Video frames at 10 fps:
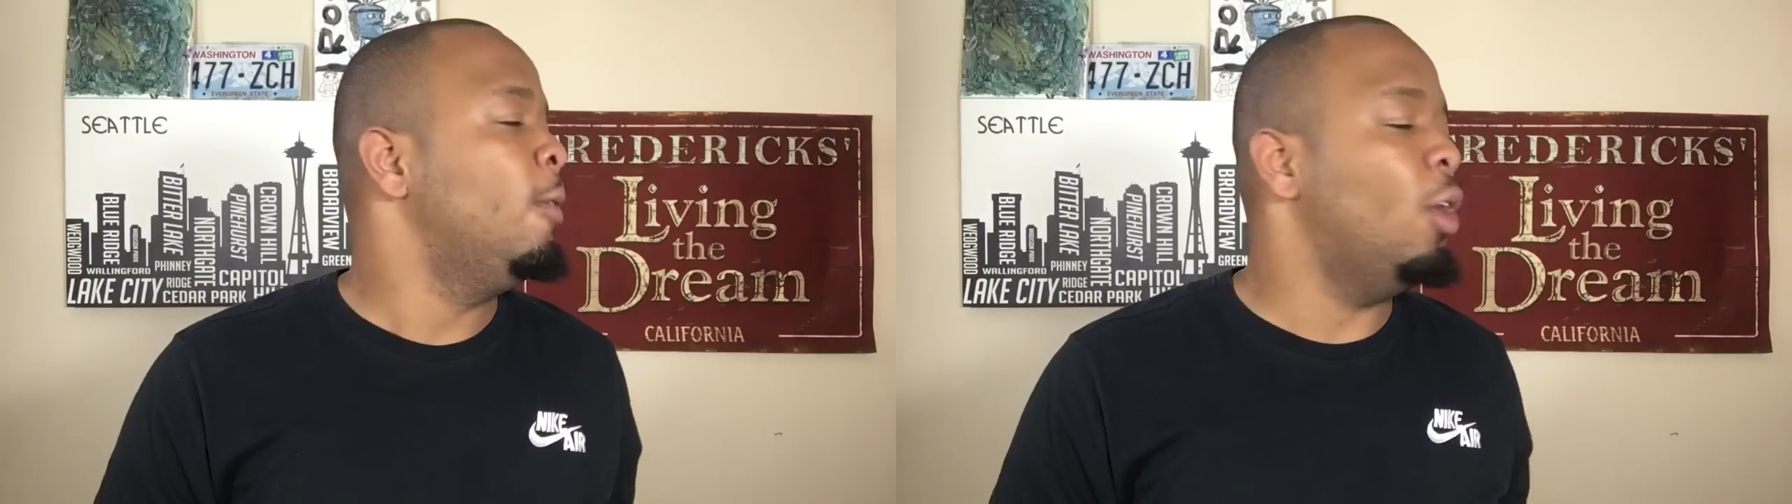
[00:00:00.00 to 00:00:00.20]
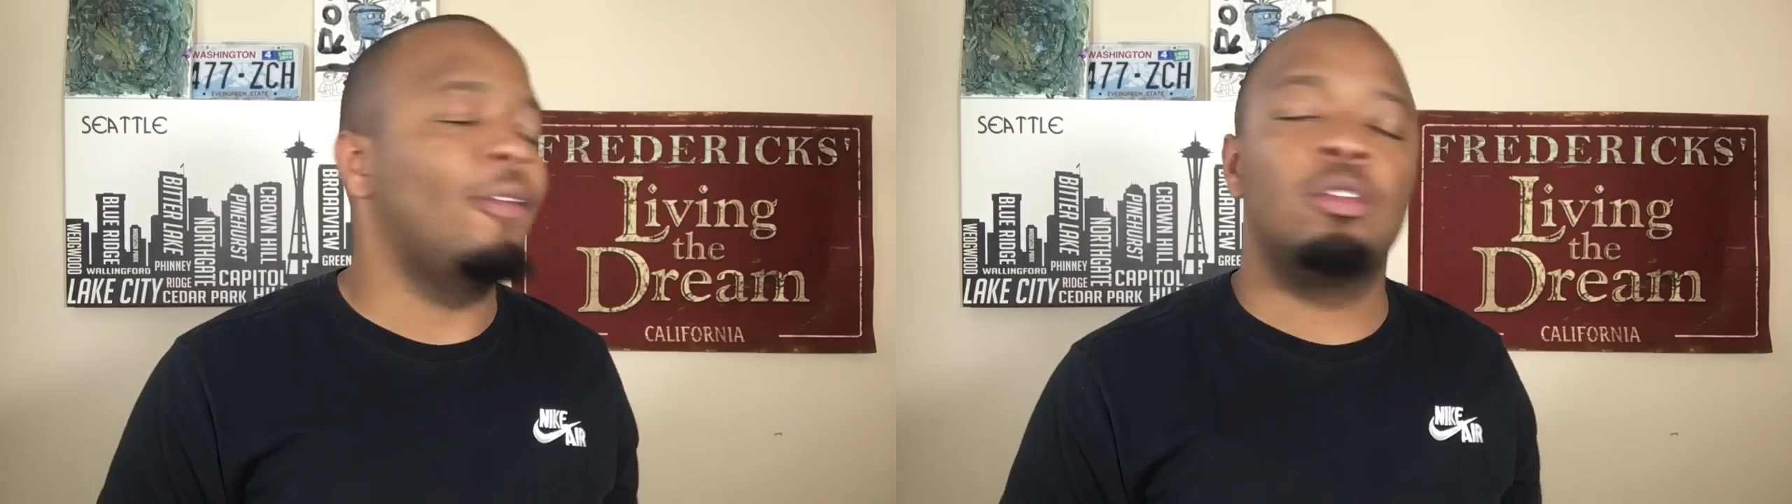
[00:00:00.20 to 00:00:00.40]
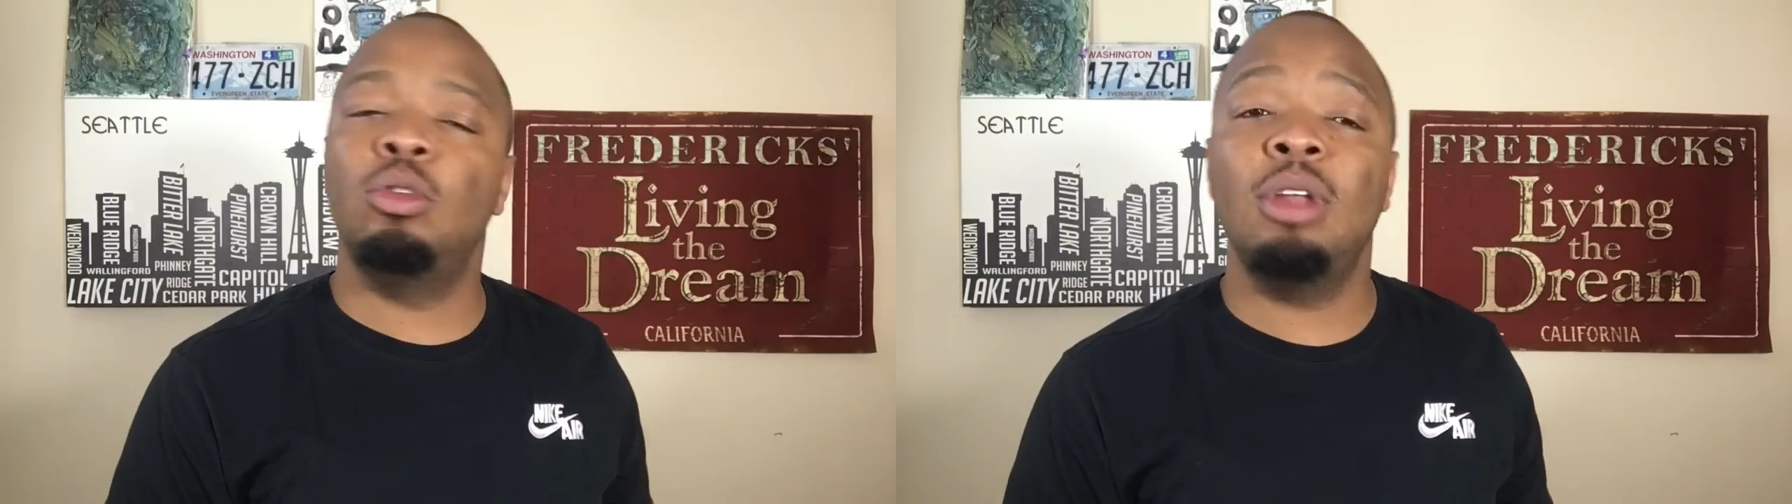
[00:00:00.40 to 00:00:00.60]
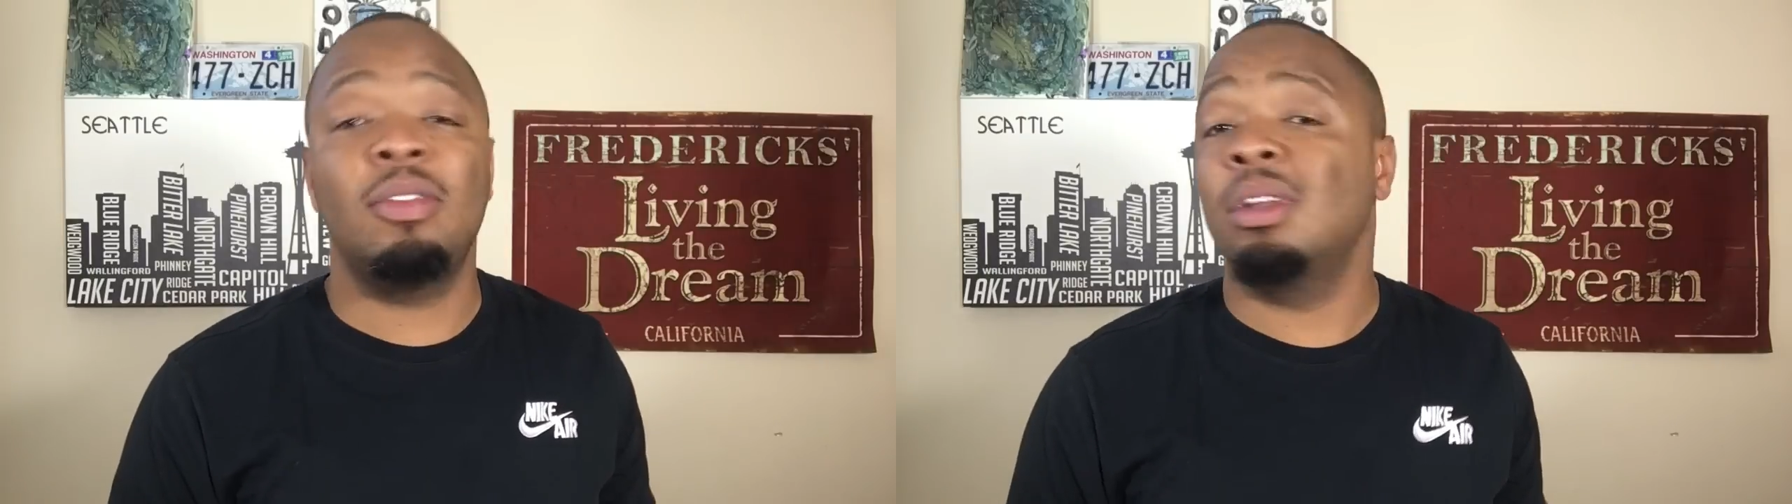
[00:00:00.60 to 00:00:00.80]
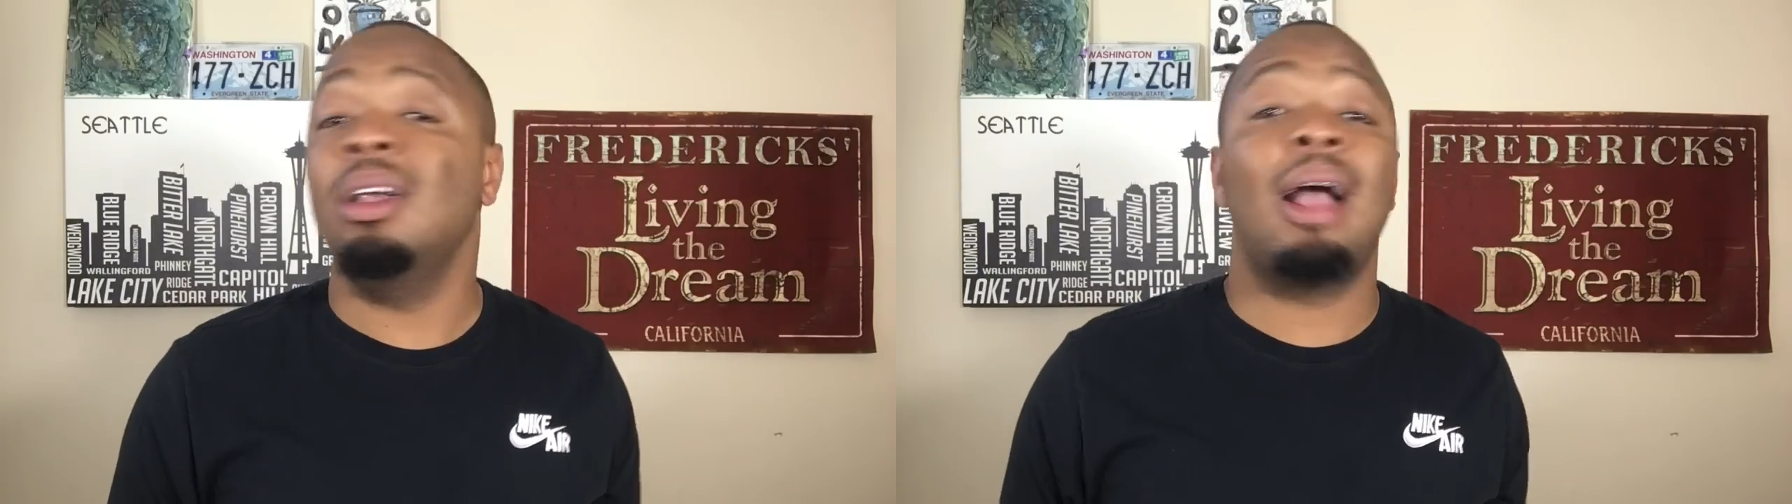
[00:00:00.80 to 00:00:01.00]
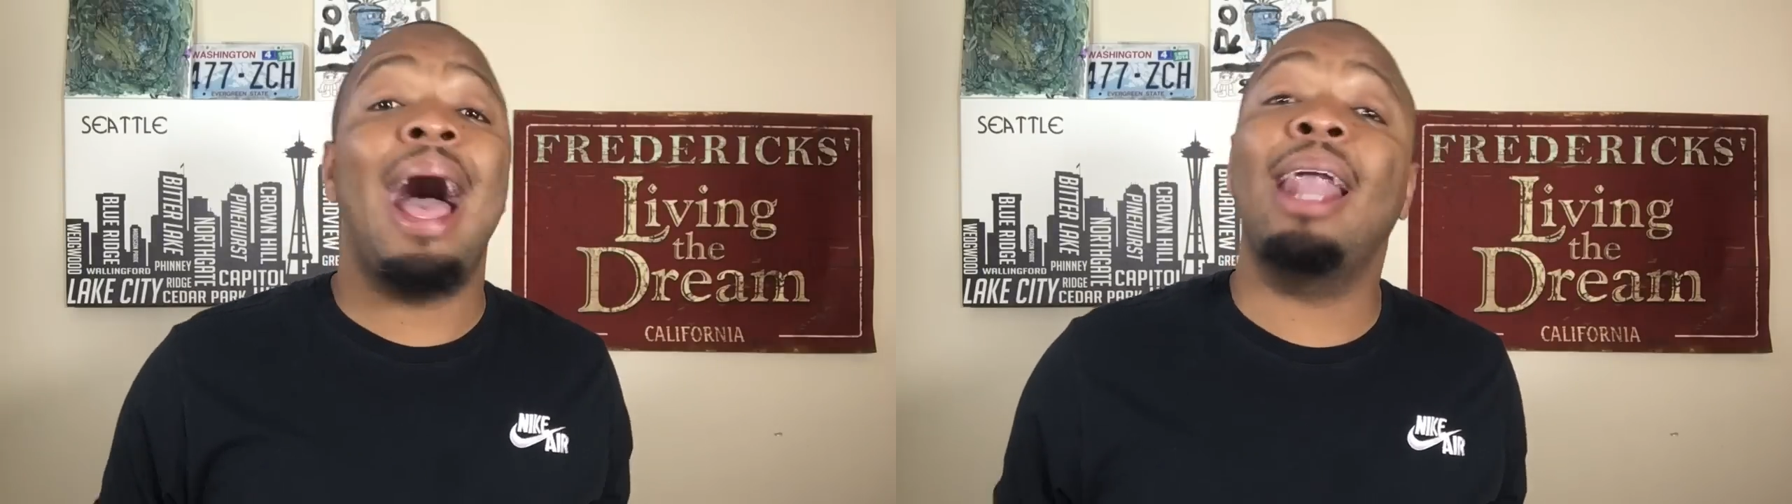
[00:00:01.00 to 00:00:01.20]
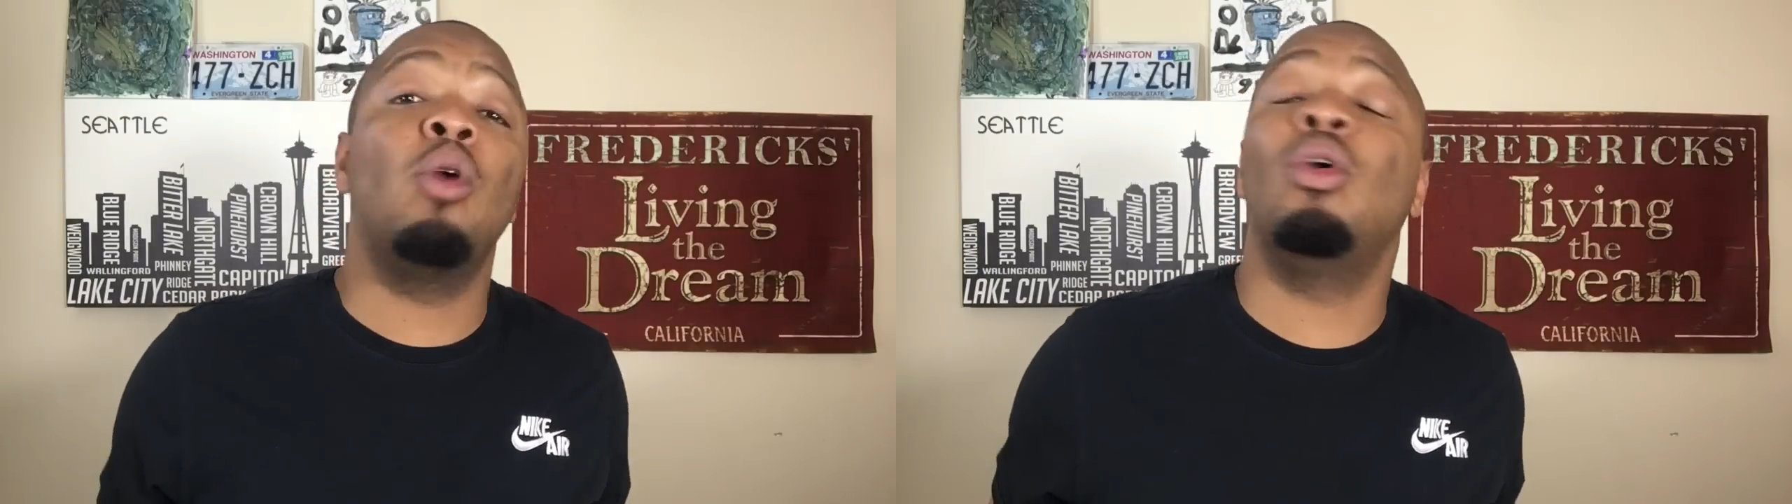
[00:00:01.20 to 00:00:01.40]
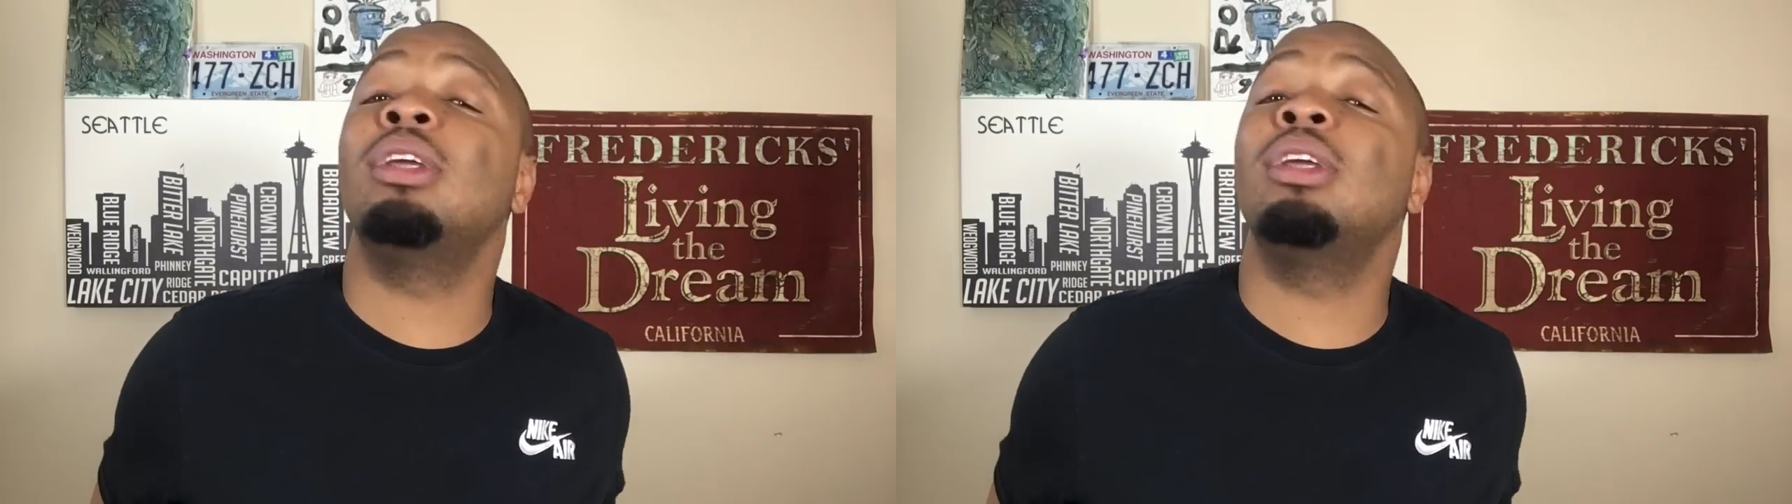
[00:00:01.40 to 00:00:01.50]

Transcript: You don't have to do nothing. Look, I don't